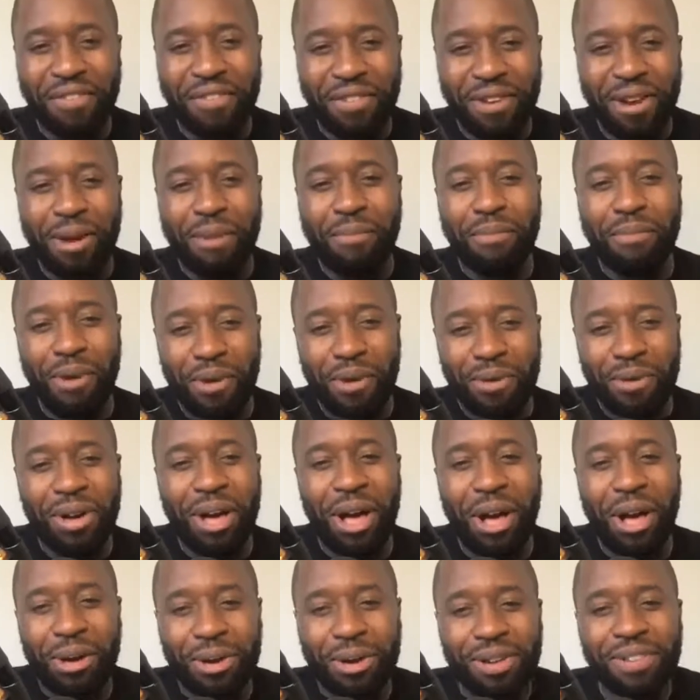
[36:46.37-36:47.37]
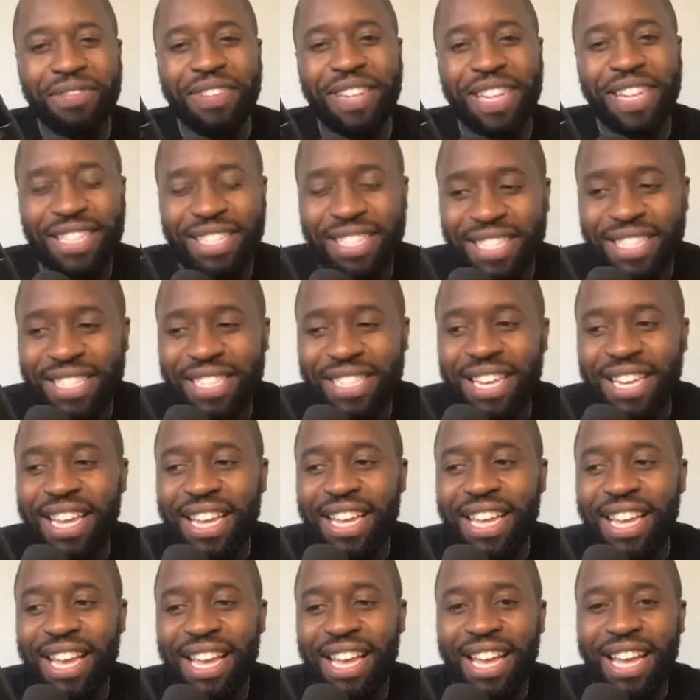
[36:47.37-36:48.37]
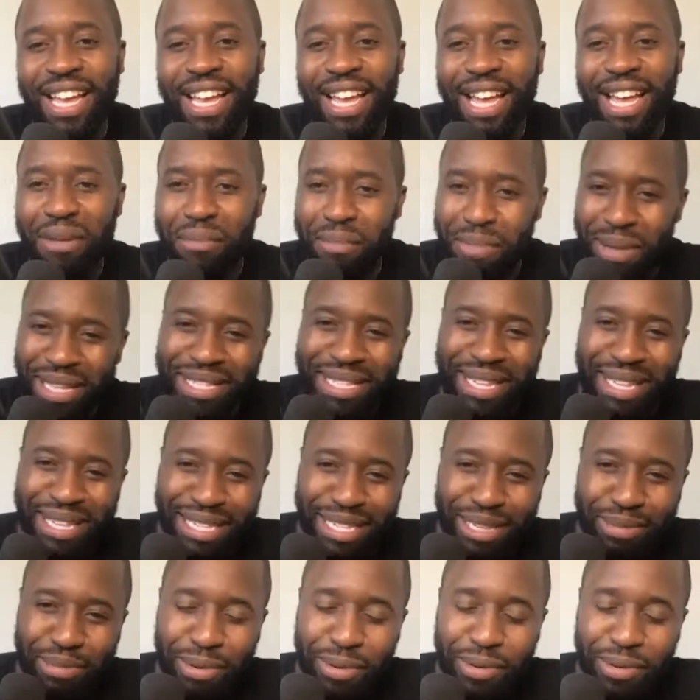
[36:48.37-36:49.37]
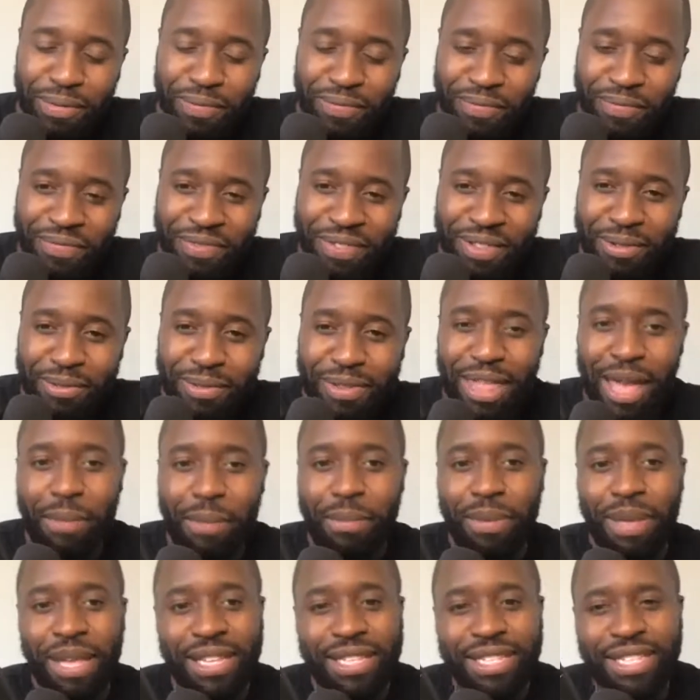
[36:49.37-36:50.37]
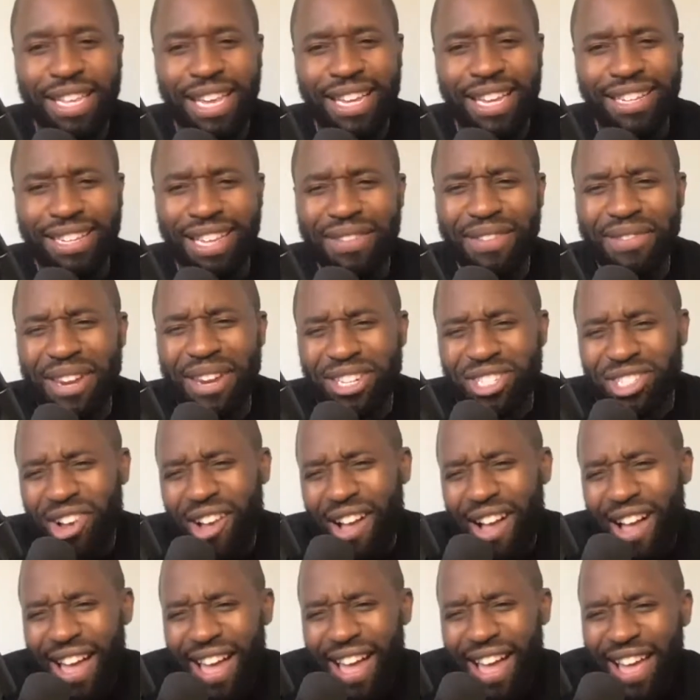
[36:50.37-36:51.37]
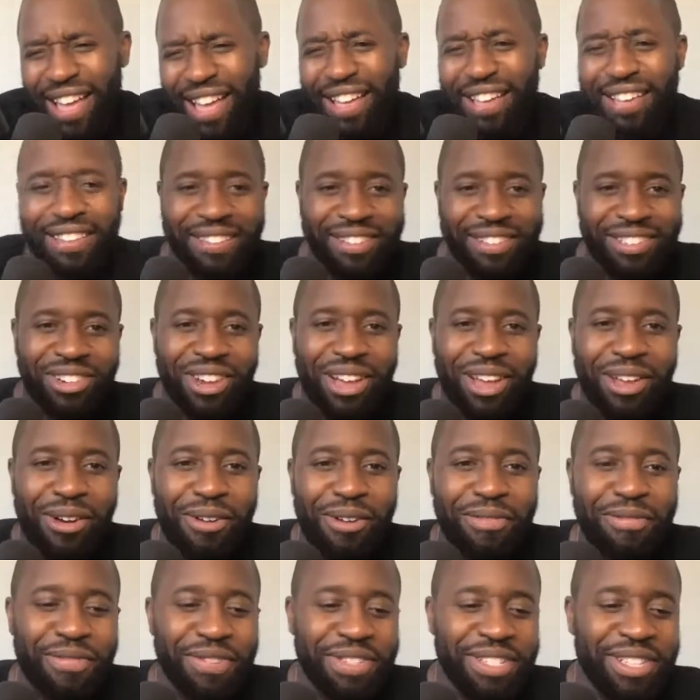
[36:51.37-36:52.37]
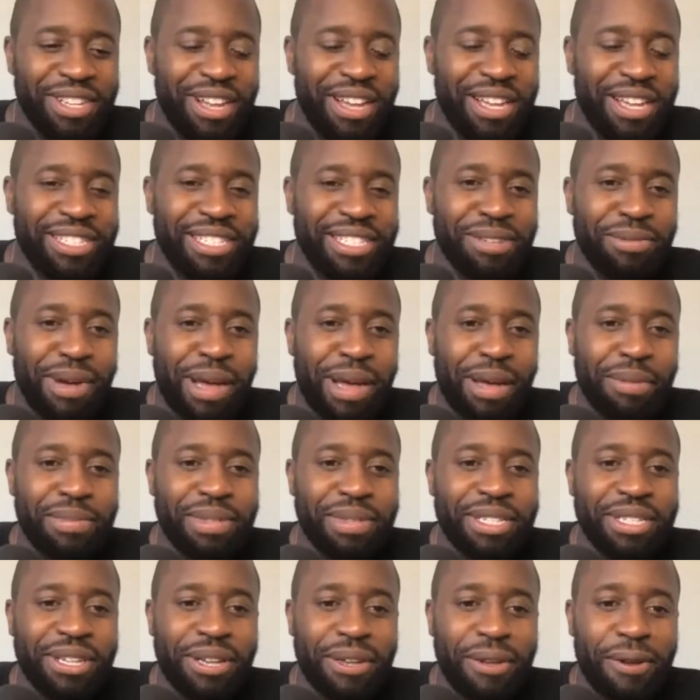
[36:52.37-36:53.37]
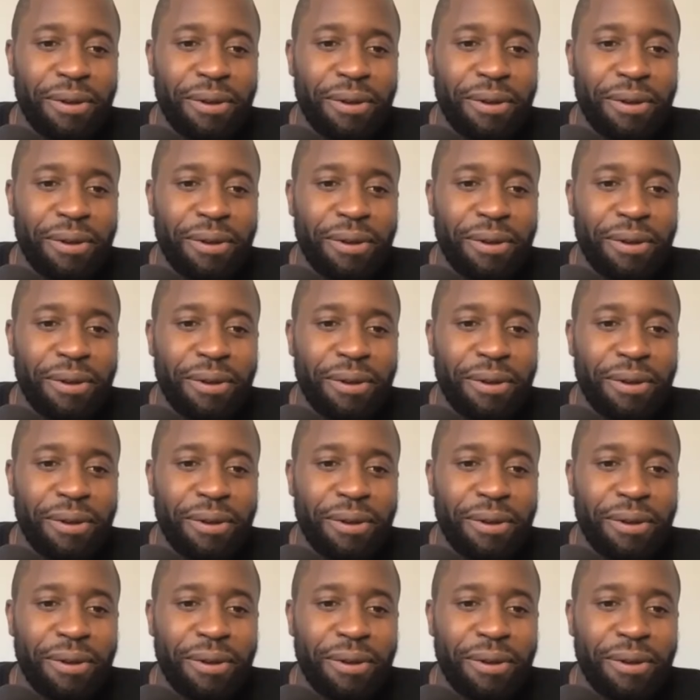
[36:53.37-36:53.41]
Follow a moral code of decency and be sensible. With that being said, give it a try. Try it on the side, see what happens.